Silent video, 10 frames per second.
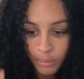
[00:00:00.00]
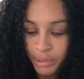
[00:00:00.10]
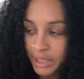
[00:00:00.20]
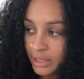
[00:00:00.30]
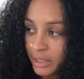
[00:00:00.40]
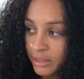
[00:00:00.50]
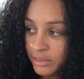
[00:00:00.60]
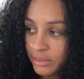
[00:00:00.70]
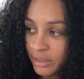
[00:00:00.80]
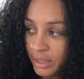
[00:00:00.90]

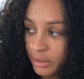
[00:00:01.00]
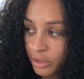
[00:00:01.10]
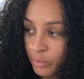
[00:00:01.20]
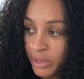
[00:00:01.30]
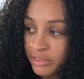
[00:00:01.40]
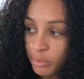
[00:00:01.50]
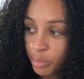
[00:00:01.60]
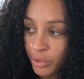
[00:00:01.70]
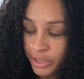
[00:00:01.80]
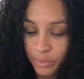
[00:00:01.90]
Because there was a
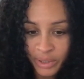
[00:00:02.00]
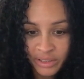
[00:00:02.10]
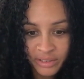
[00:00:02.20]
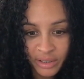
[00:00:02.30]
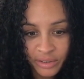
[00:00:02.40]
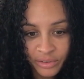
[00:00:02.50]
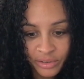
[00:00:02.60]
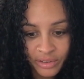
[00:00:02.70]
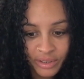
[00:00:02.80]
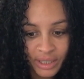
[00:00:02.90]
point where I started to
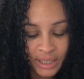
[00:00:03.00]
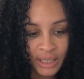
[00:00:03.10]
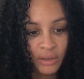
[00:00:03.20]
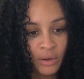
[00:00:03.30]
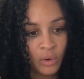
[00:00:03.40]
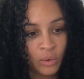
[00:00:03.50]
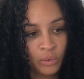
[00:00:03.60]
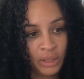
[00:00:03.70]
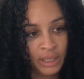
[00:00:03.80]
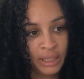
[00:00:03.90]
see that
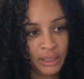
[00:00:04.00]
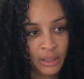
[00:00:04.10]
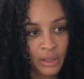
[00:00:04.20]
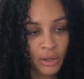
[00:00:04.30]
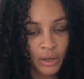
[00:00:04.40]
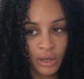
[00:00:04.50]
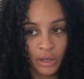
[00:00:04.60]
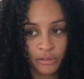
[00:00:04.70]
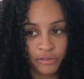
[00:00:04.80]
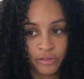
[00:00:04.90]
only
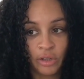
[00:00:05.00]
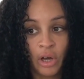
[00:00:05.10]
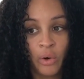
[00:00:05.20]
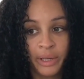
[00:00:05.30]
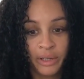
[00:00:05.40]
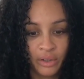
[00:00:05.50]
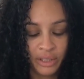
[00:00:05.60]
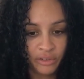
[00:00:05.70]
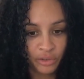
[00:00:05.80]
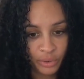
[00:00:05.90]
flowing on
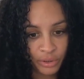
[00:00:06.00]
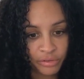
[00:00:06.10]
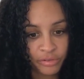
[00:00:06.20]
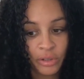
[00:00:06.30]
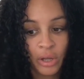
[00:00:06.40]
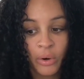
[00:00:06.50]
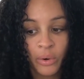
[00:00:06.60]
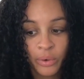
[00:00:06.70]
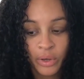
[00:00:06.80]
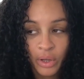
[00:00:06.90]
intuitive
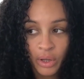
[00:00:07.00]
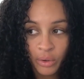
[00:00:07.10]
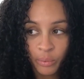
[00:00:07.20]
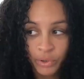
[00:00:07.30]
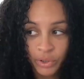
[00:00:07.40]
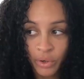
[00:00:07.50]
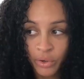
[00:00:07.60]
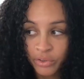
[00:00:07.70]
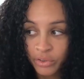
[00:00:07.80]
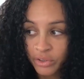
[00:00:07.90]
flow would
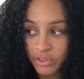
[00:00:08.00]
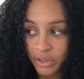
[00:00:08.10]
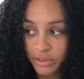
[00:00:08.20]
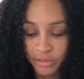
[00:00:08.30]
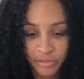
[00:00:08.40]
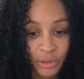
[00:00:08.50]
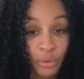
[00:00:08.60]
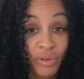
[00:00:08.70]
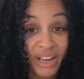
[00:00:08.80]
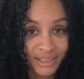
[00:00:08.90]
also start to
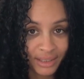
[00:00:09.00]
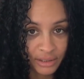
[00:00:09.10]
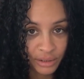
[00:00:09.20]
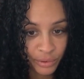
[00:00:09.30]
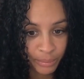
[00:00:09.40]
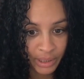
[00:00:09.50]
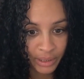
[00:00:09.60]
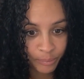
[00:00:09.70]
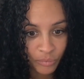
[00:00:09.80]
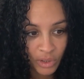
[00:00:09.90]
feel restless for
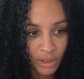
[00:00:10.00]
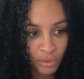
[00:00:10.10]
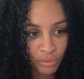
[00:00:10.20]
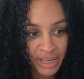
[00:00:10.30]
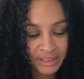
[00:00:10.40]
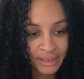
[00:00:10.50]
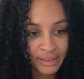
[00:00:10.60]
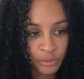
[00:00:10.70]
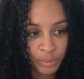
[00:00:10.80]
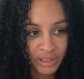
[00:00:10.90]
me.
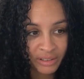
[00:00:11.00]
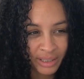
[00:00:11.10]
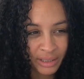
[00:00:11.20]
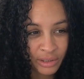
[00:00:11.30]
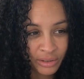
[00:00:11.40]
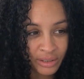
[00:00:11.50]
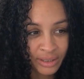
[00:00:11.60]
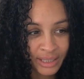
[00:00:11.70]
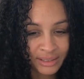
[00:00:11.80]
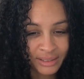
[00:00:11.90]
Restless because I
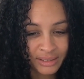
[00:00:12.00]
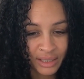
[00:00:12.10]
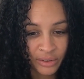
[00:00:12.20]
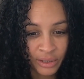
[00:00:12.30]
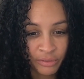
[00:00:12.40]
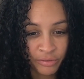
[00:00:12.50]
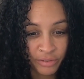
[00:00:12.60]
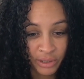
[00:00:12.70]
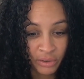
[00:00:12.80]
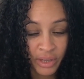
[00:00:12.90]
couldn't necessarily
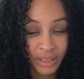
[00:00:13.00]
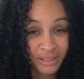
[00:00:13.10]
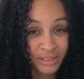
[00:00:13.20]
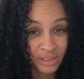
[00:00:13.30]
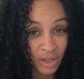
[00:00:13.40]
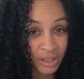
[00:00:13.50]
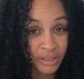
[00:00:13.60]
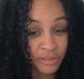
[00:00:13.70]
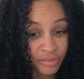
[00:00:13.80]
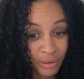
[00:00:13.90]
feel that
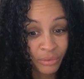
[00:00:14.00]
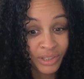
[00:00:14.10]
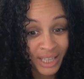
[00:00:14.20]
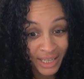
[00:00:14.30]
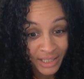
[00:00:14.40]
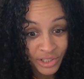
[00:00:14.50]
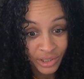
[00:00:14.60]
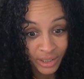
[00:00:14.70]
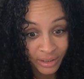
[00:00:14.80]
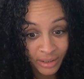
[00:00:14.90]
solid
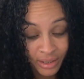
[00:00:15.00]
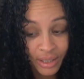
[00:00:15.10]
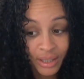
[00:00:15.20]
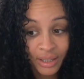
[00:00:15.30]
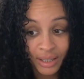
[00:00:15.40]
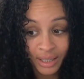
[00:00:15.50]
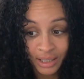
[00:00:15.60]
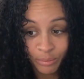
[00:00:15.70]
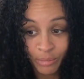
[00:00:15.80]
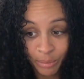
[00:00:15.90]
foundation
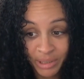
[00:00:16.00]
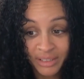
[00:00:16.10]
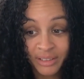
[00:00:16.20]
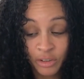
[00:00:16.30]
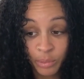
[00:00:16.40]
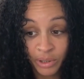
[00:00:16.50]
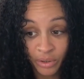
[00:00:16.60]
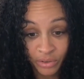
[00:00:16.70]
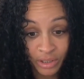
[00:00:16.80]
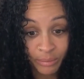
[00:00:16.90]
in my business, but
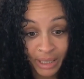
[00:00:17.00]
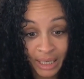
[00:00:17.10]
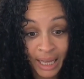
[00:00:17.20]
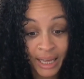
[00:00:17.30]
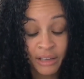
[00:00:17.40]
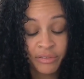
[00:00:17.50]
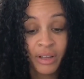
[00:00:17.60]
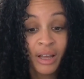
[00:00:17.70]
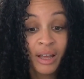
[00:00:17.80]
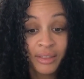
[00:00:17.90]
also in my life,
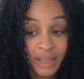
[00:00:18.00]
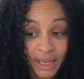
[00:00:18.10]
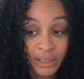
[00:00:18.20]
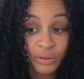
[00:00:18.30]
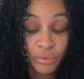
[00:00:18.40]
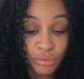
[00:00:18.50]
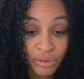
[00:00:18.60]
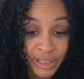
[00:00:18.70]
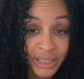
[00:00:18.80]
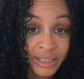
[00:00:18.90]
that I could
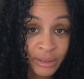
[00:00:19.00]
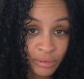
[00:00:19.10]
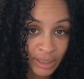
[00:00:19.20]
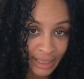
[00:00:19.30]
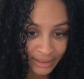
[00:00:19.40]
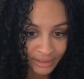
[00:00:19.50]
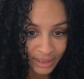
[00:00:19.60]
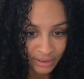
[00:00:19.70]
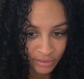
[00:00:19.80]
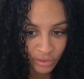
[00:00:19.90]
really relax
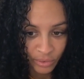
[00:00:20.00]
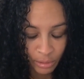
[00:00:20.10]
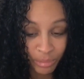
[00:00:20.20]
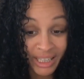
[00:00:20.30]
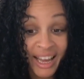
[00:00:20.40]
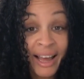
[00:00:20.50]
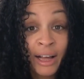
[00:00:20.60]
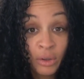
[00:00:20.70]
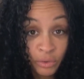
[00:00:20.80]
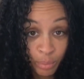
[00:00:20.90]
into and be
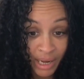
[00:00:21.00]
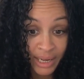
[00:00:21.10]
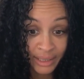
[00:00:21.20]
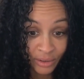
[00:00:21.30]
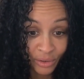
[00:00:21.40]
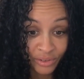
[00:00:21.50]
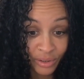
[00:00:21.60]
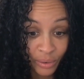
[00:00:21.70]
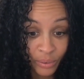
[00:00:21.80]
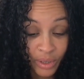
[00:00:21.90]
held by
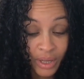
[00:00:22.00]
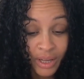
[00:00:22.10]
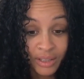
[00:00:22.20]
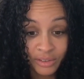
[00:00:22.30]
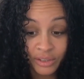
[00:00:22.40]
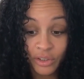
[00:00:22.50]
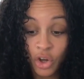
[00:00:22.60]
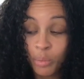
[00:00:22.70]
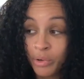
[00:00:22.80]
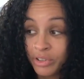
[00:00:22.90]
also. So it's
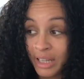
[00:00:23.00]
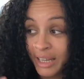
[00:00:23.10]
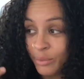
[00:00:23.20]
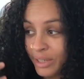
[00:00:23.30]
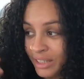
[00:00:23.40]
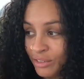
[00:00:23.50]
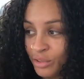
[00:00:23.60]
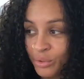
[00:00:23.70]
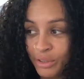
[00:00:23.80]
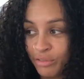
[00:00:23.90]
almost like when
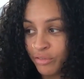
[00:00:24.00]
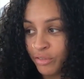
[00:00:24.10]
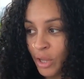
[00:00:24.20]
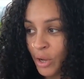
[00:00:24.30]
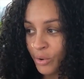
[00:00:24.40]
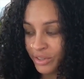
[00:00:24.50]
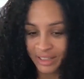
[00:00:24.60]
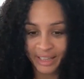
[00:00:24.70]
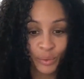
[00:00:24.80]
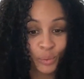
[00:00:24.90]
intuitive flow
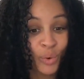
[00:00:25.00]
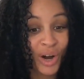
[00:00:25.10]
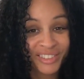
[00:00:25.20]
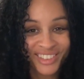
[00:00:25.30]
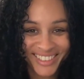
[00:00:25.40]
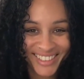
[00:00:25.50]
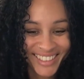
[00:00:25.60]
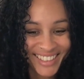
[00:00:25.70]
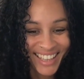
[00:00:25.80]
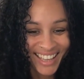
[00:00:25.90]
is like
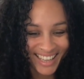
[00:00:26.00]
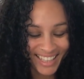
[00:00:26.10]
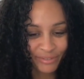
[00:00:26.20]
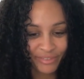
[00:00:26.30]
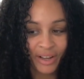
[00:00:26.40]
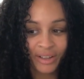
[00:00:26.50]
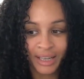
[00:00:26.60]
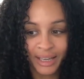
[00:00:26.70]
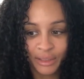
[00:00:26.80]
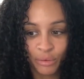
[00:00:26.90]
water, it felt
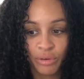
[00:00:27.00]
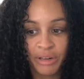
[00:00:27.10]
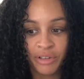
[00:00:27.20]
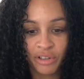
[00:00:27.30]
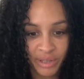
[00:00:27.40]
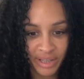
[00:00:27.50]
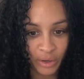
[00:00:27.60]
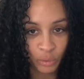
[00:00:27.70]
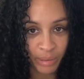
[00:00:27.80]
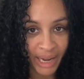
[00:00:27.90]
like a river
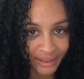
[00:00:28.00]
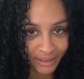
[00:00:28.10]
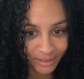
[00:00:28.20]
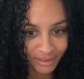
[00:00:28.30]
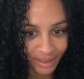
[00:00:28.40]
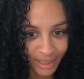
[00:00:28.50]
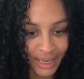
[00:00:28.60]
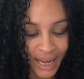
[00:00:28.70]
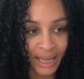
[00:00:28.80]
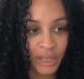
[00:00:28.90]
without banks.
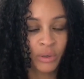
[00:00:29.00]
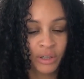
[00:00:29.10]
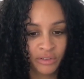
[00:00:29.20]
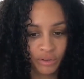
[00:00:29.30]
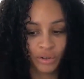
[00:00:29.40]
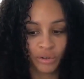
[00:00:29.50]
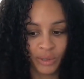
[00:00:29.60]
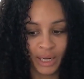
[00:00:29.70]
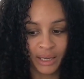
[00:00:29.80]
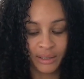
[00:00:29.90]
And I wanted to
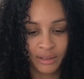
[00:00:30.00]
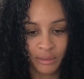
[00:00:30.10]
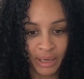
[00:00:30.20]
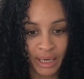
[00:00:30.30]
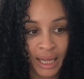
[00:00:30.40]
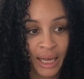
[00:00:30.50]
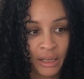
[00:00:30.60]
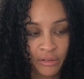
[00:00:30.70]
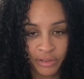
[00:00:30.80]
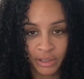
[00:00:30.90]
create in my
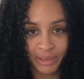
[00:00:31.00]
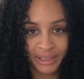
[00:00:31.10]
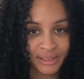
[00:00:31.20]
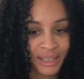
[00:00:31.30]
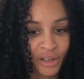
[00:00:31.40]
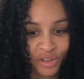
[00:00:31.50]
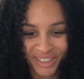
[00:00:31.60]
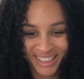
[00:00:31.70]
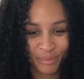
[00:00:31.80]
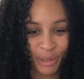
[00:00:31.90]
life, in myself,
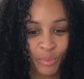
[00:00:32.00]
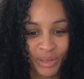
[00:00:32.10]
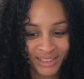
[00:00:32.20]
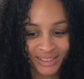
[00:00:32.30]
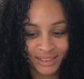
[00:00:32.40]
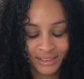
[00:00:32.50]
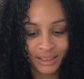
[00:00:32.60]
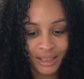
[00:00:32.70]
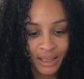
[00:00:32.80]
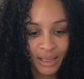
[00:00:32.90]
and in my business,
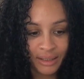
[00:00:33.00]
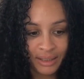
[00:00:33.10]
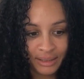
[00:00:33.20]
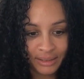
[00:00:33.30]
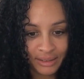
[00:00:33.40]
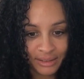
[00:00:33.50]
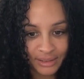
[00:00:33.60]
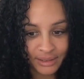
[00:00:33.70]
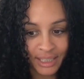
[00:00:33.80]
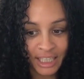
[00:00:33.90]
this
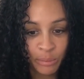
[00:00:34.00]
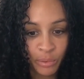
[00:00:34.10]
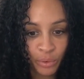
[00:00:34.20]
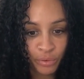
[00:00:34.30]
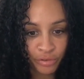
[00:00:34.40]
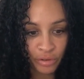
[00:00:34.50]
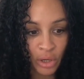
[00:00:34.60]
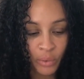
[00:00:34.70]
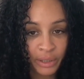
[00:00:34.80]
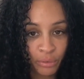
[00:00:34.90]
stable
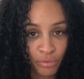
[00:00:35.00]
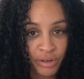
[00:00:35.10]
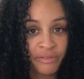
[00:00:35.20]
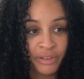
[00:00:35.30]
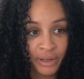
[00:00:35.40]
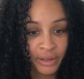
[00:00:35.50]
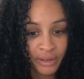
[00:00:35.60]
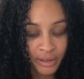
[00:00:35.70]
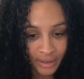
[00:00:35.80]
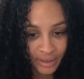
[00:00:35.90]
flowing river
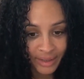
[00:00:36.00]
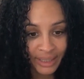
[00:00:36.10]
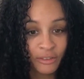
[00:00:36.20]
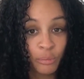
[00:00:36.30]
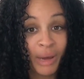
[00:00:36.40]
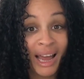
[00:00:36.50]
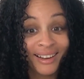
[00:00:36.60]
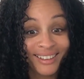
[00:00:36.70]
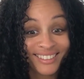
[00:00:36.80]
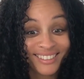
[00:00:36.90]
that is
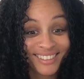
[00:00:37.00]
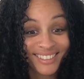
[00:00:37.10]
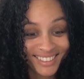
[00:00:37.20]
banked.